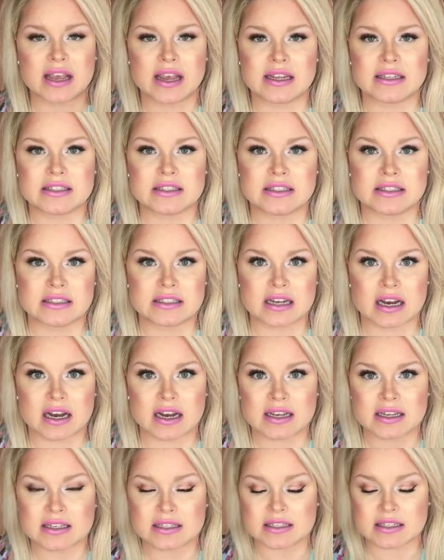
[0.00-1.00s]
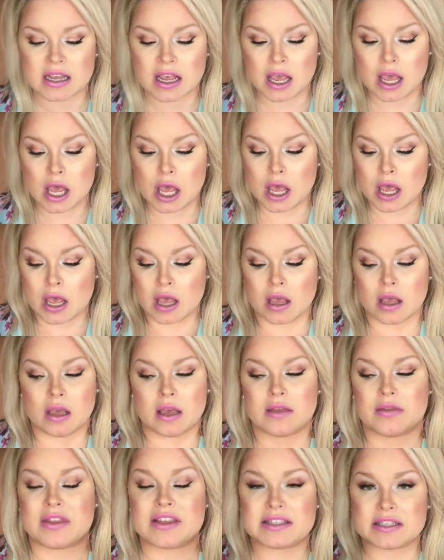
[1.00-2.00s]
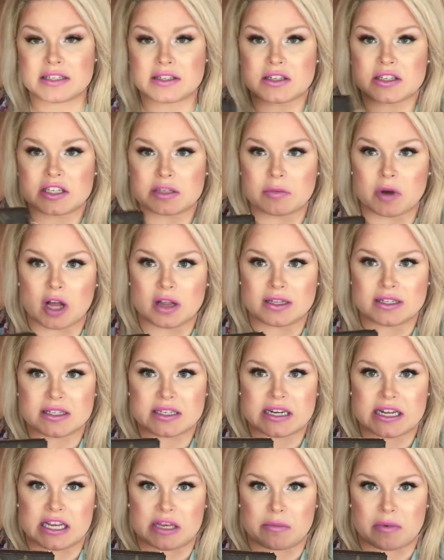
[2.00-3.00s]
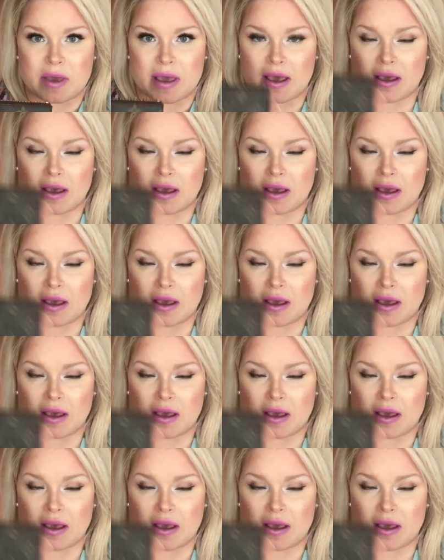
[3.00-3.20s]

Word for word: It does, this is the smallest key